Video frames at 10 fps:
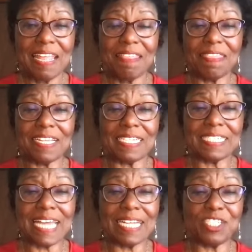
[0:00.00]
The
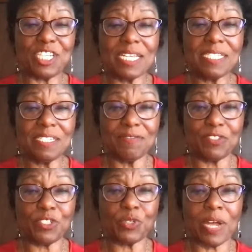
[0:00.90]

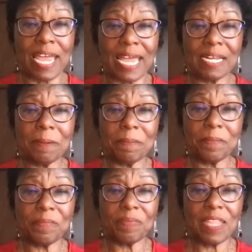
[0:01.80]
digestive tract
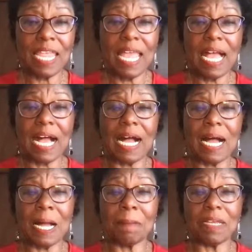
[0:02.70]

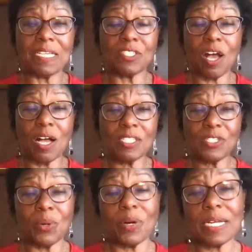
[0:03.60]
is
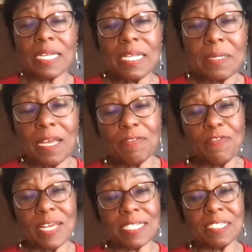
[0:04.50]
also
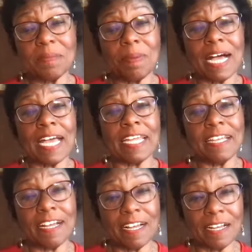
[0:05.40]
affected by
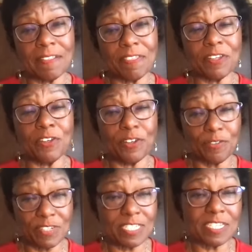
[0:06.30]
the
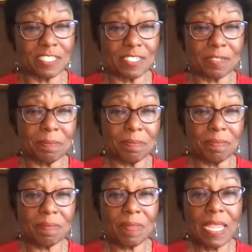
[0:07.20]
nervous system.
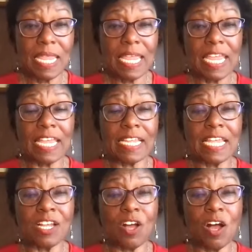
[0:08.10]
It
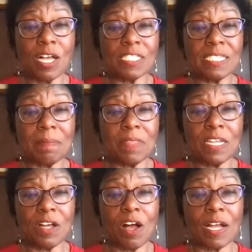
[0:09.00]
can cause something
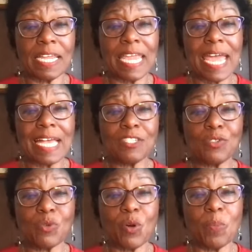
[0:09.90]
called
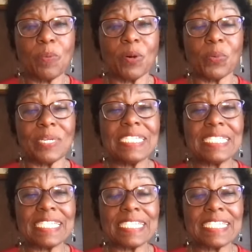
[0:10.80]

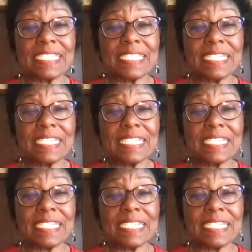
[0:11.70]
gastroparesis.